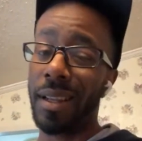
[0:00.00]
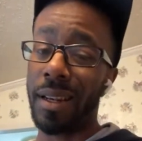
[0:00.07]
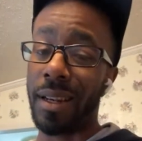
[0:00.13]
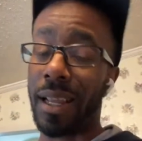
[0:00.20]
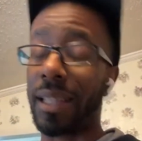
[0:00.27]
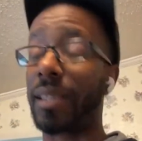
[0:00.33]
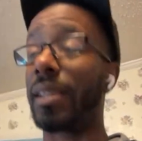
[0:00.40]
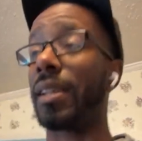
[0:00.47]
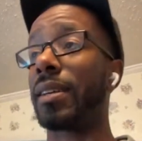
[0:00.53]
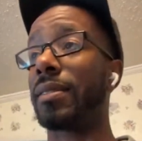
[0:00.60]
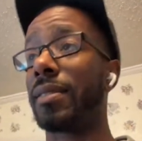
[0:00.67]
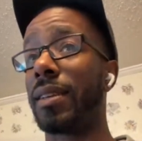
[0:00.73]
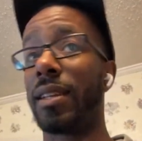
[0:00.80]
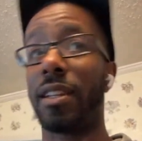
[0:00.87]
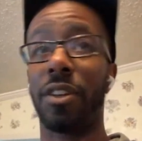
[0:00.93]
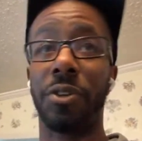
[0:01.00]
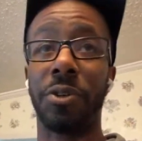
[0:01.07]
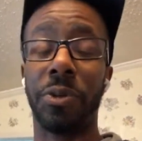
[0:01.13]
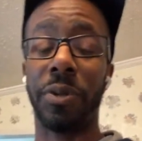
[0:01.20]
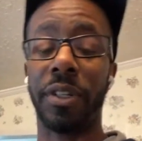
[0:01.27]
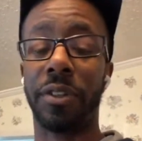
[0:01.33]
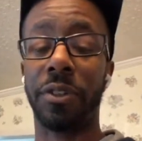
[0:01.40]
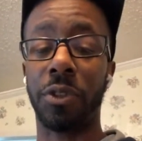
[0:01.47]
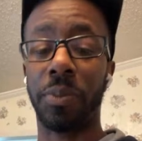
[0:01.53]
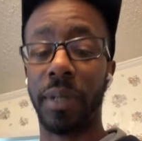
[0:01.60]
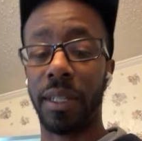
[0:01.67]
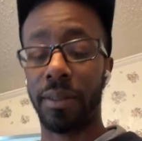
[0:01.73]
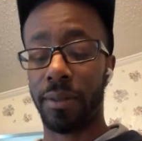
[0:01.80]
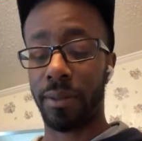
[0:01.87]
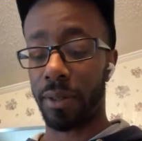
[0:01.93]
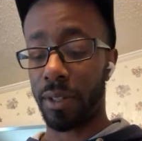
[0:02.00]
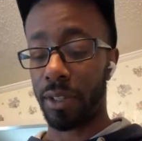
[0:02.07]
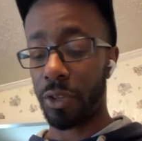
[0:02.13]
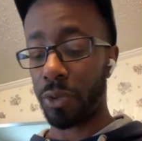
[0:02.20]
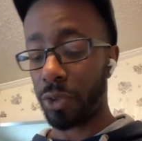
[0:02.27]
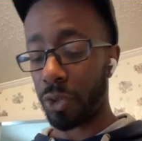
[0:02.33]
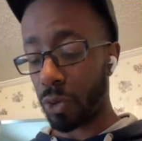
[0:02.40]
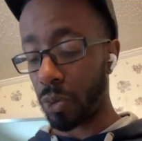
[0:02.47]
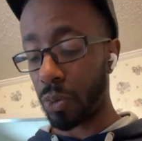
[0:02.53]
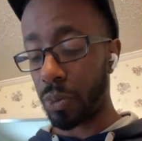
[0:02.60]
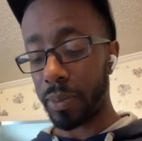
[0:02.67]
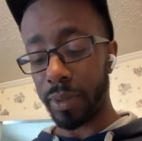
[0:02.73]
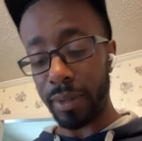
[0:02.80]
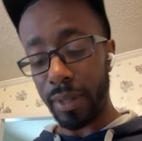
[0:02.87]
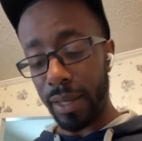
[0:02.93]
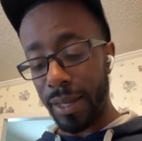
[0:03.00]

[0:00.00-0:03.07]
not that I see in the nutritional space on the YouTubes.